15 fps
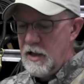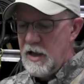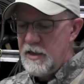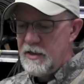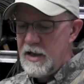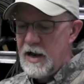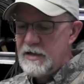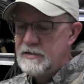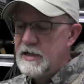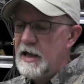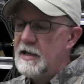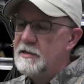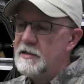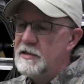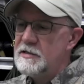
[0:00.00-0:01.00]
And then I
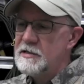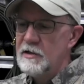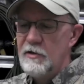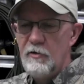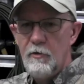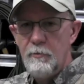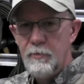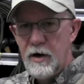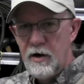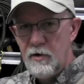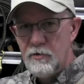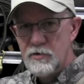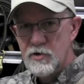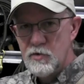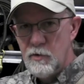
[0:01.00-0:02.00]
take these little
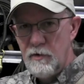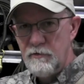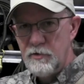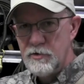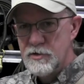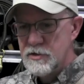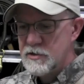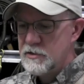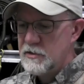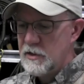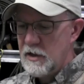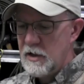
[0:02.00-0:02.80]
barrel swivels.